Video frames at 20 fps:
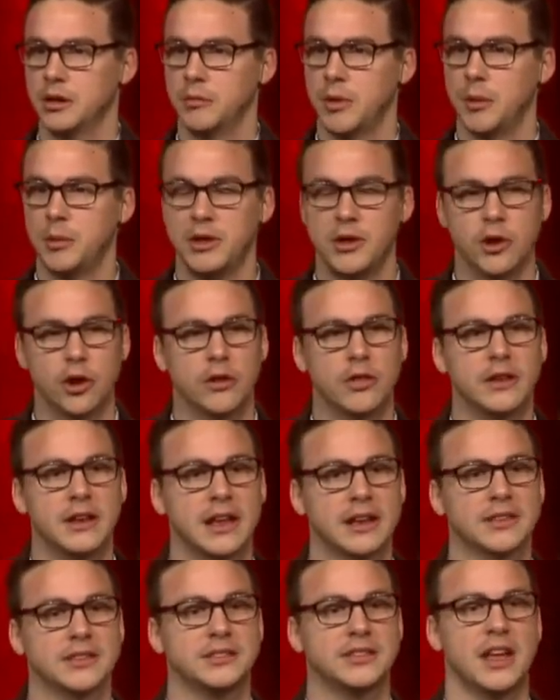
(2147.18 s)
Maybe you're the
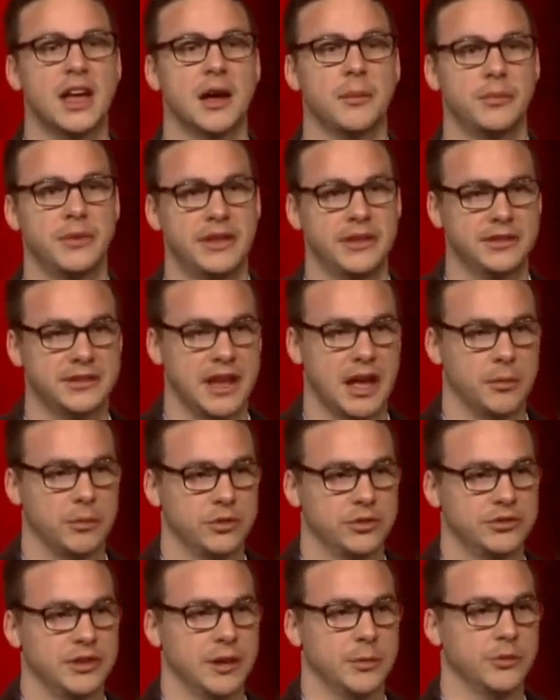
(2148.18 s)
next step, the
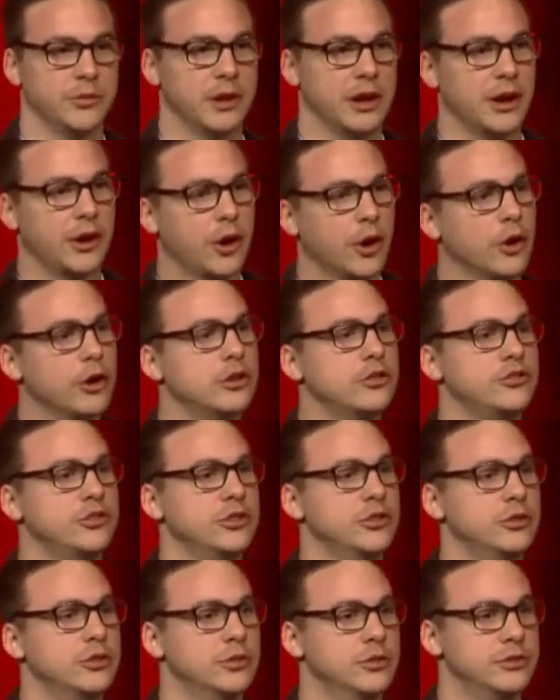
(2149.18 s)
established step. So I encourage
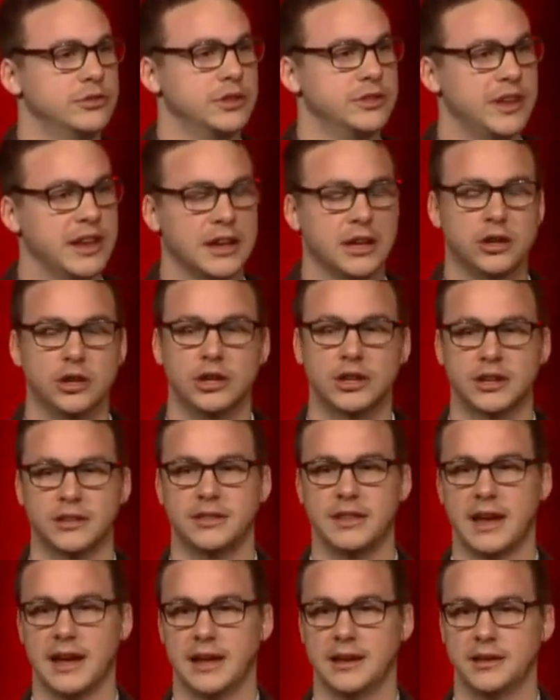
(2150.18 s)
you to take a look at
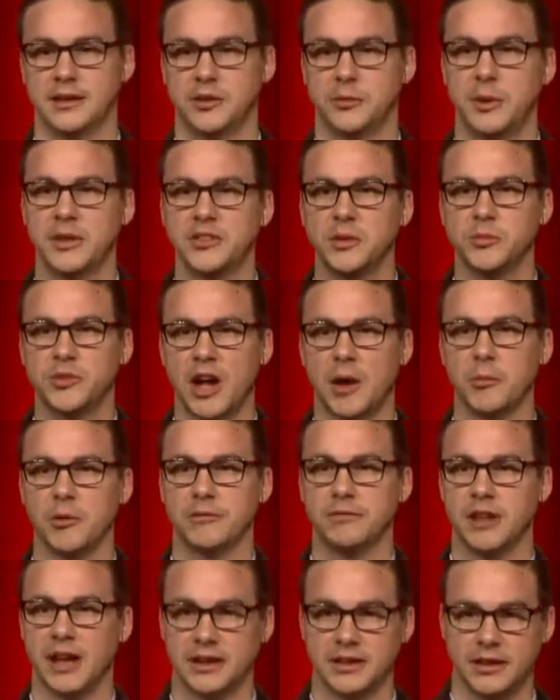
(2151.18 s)
that. Spend some time
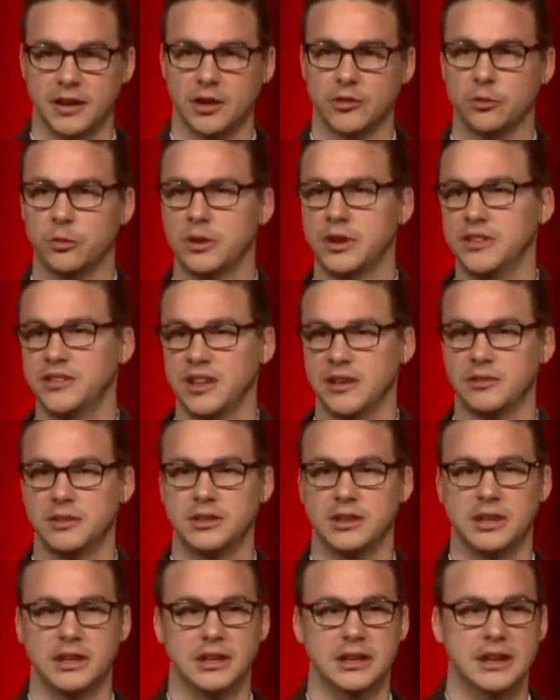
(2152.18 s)
reflecting on
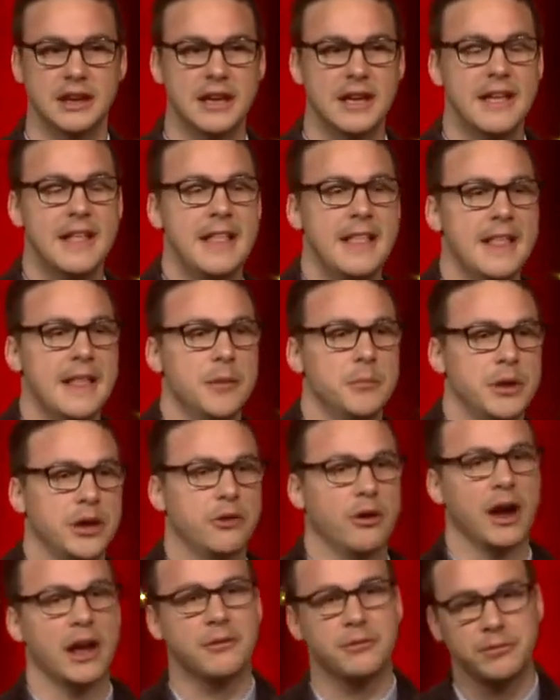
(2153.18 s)
2017. Be
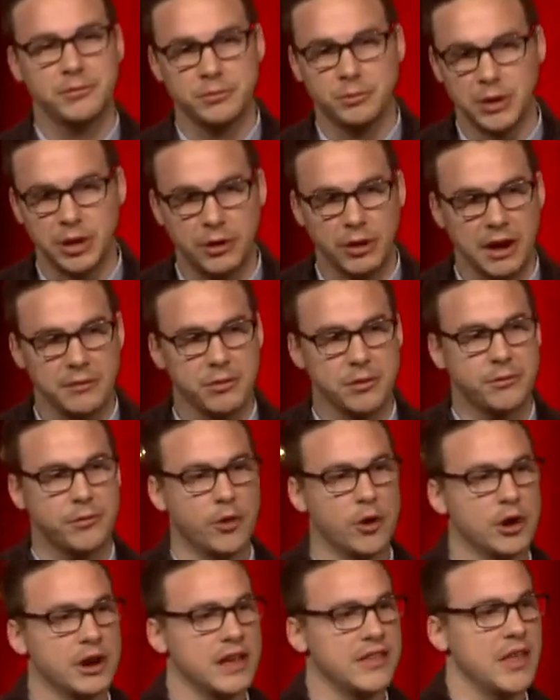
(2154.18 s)
grateful
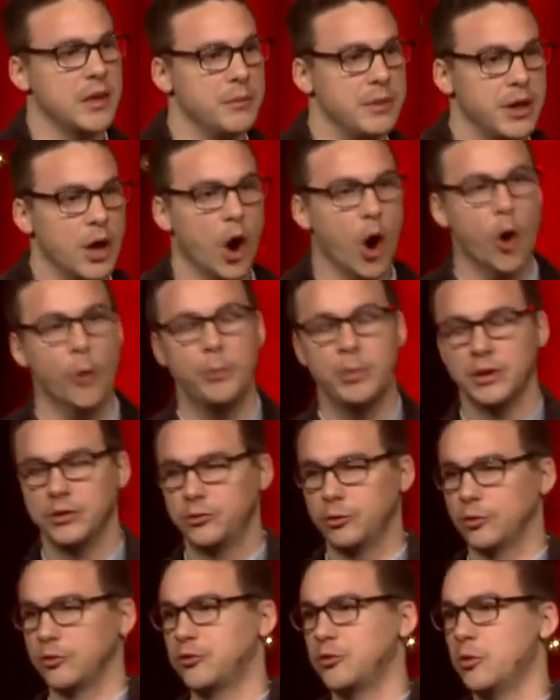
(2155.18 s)
for it, and then be open
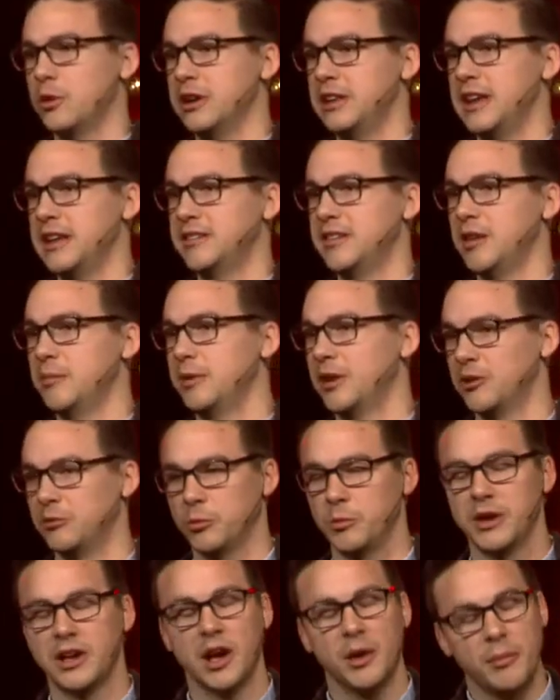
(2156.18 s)
towards 2018. Because
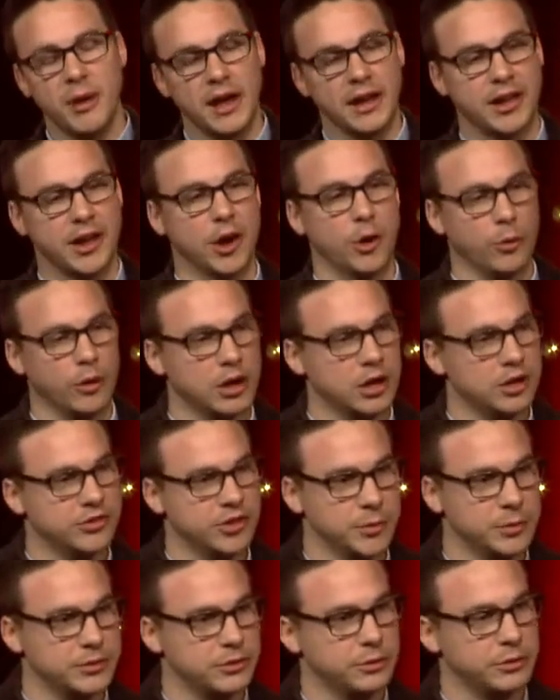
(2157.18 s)
when we come back here, we're going to
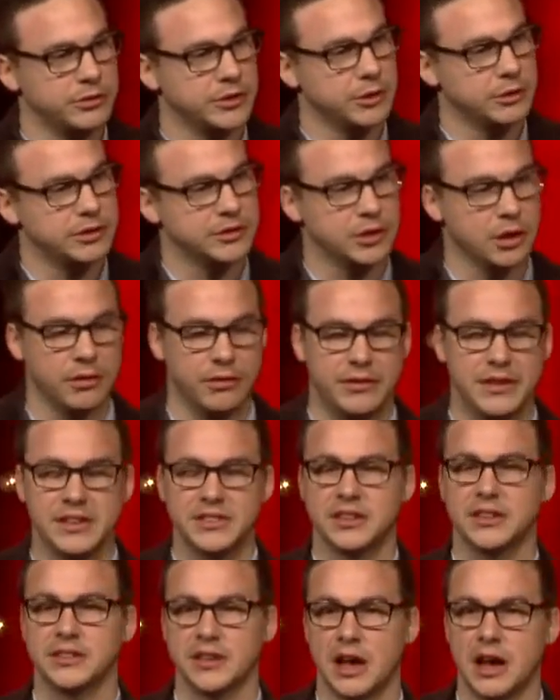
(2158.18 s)
jump into a series called
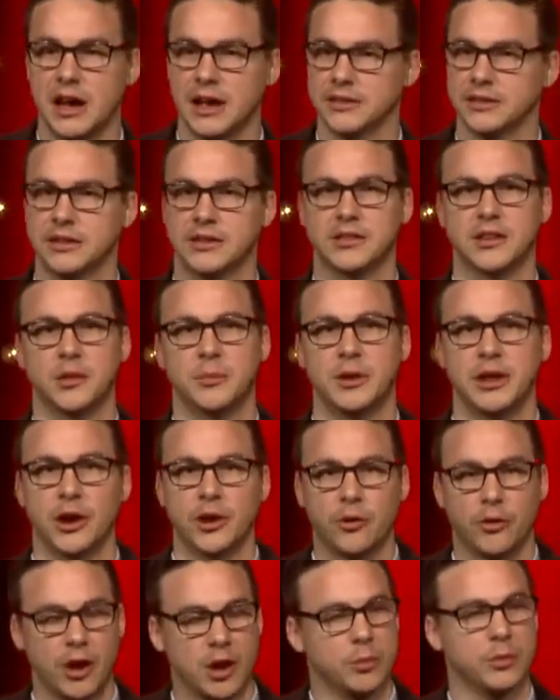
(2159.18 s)
This Is Us, and it's going to be an
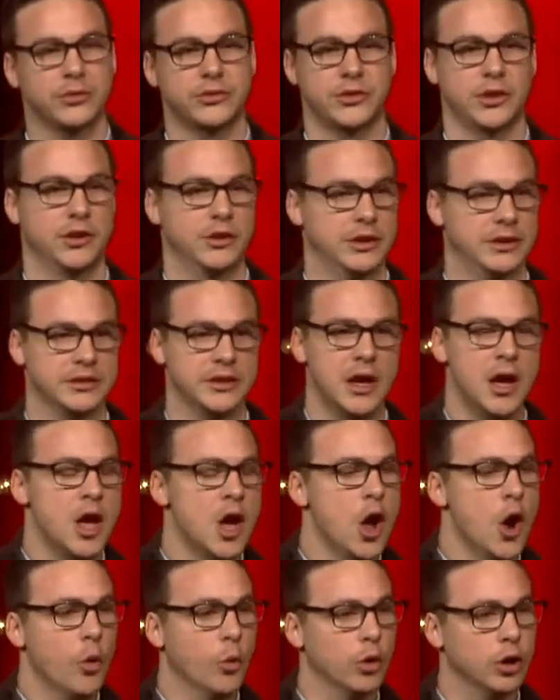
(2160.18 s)
incredible series.
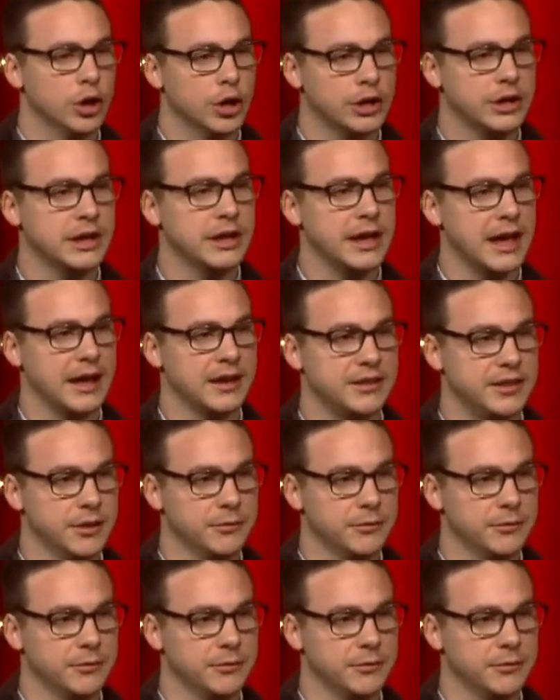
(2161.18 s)
We're looking at